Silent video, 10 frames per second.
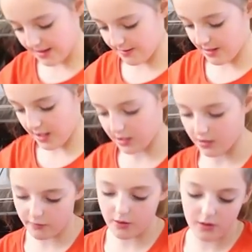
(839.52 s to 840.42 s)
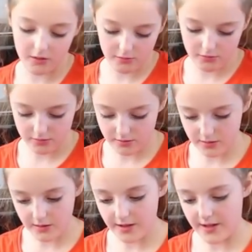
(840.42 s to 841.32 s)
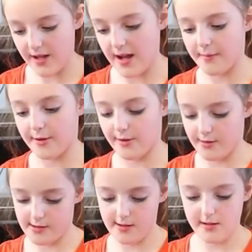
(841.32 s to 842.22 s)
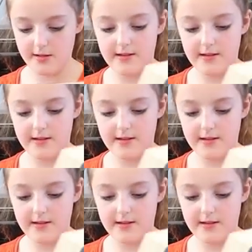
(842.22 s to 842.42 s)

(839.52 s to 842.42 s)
he has some really cool tiles, doesn't yeah, he, for his book?